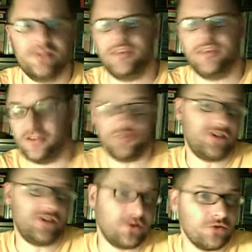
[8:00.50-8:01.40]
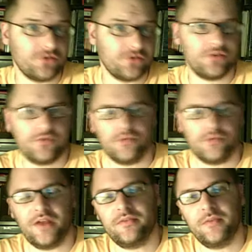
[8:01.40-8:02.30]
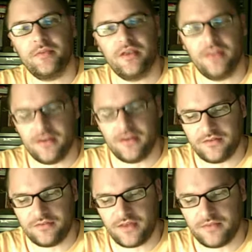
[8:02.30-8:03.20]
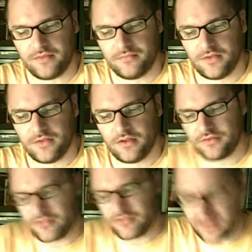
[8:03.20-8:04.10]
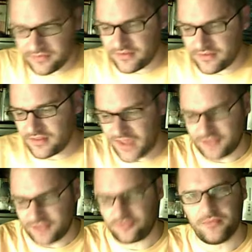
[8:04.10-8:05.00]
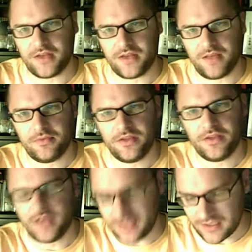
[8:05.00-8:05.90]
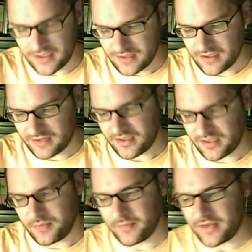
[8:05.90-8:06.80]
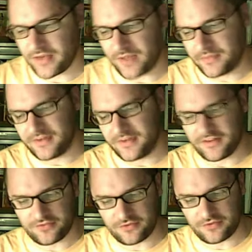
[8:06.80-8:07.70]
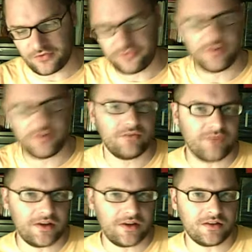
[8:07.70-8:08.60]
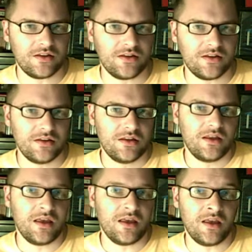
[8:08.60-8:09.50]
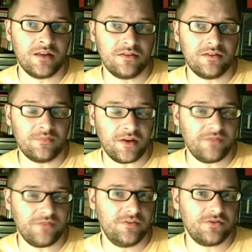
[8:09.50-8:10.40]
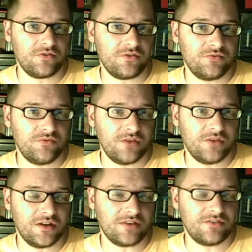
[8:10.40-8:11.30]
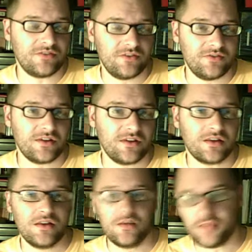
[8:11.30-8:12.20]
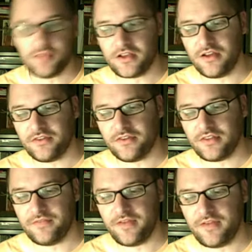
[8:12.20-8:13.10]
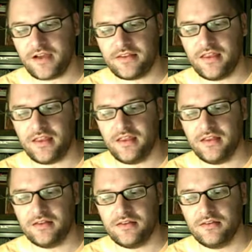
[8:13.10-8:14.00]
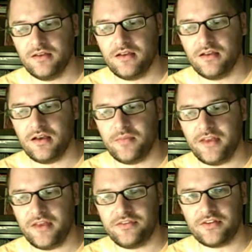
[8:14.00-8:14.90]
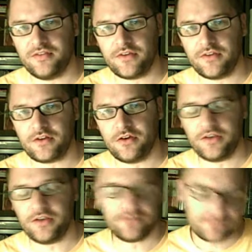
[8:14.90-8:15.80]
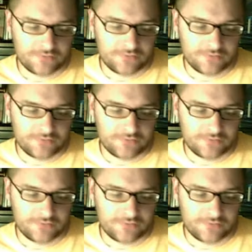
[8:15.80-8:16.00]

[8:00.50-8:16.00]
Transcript: then the shareholders would have to pay that instead. So that's the natural monopoly, a type of monopoly that's closely regulated and is beneficial in existing because of the fact that it has significant costs.